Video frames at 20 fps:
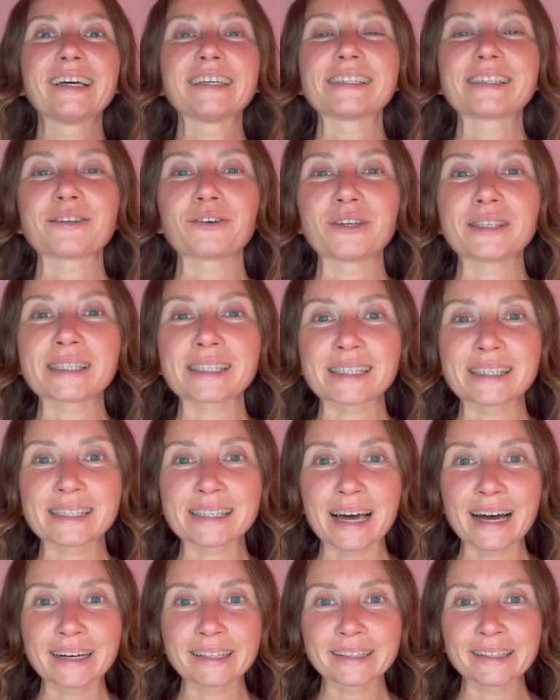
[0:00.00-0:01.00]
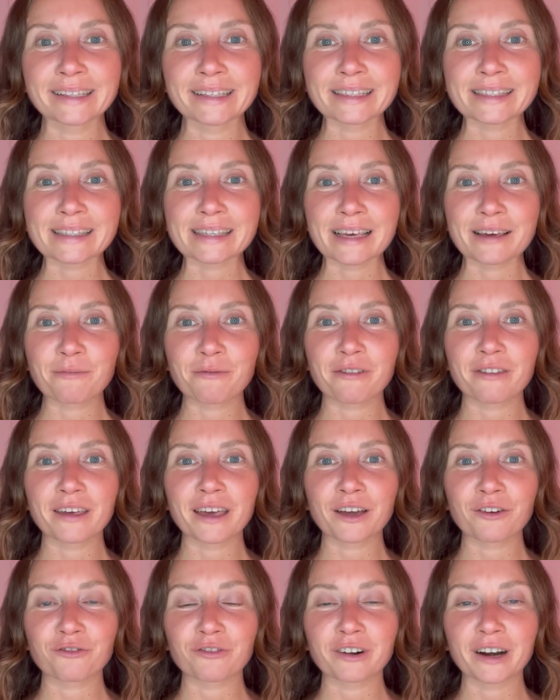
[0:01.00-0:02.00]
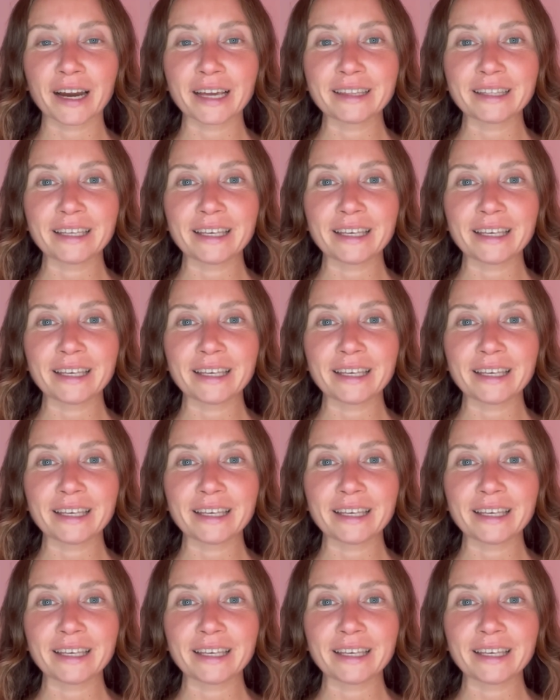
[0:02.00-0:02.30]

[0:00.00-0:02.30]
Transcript: So it's exactly the same thing right